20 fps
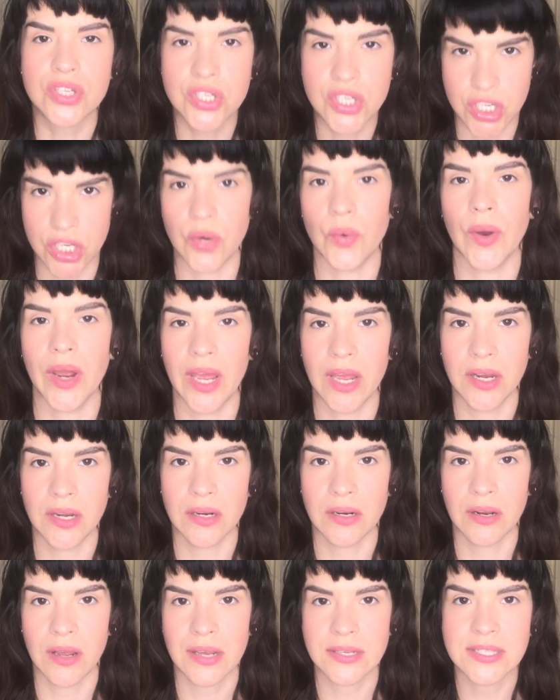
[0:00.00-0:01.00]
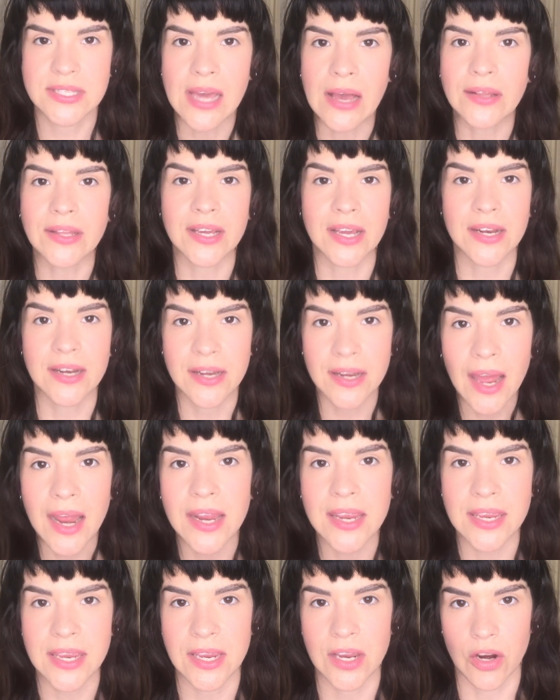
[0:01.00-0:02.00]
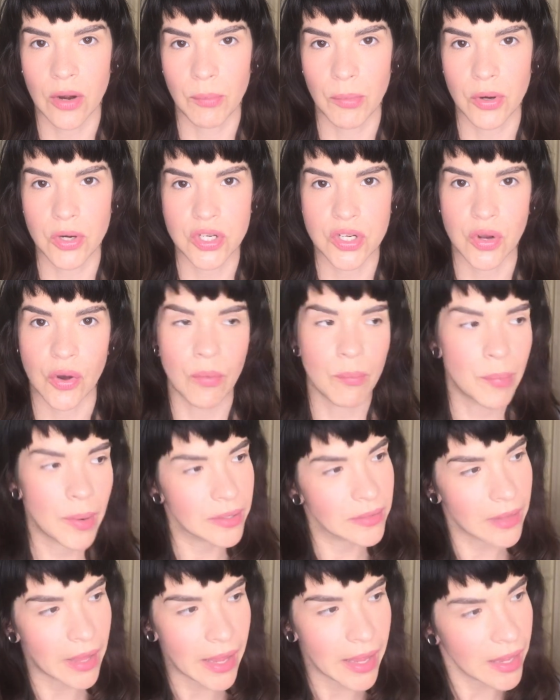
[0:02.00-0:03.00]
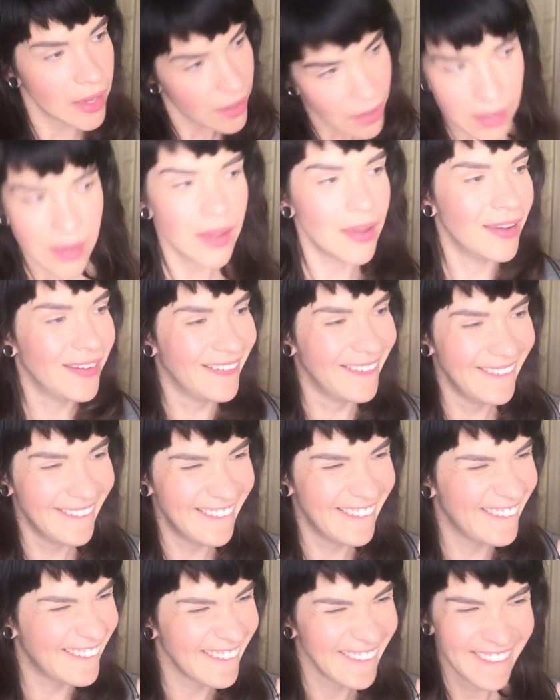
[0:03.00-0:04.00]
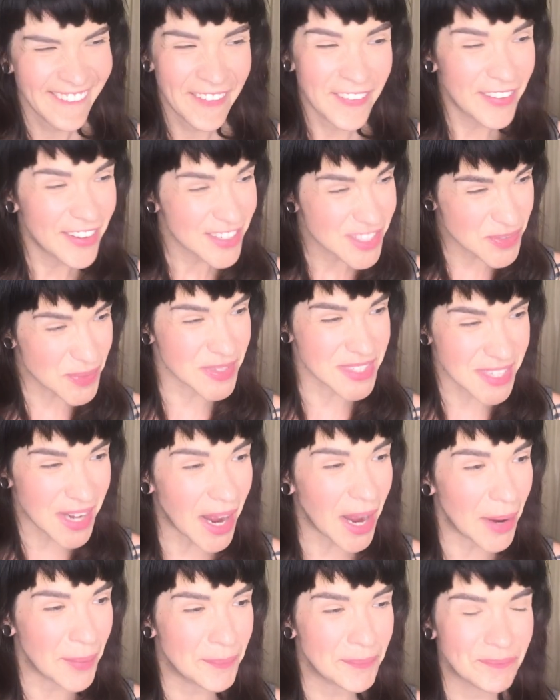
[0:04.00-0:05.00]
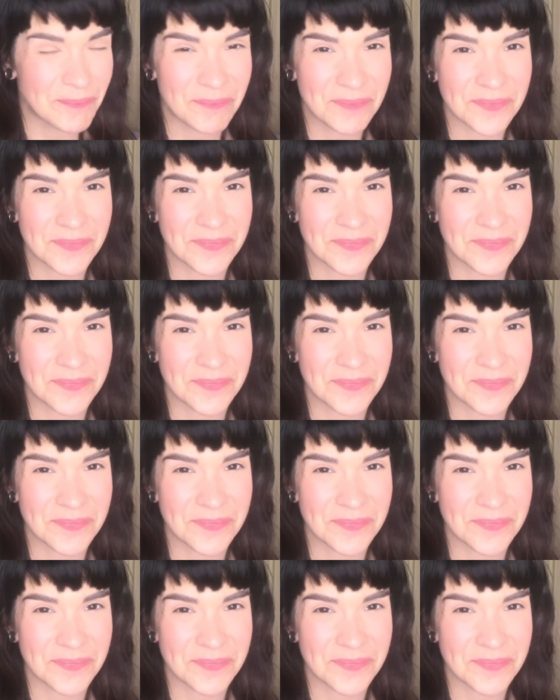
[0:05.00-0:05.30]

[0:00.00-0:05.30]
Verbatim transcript: do it. I sound like a Nike commercial, but like, that's what's up.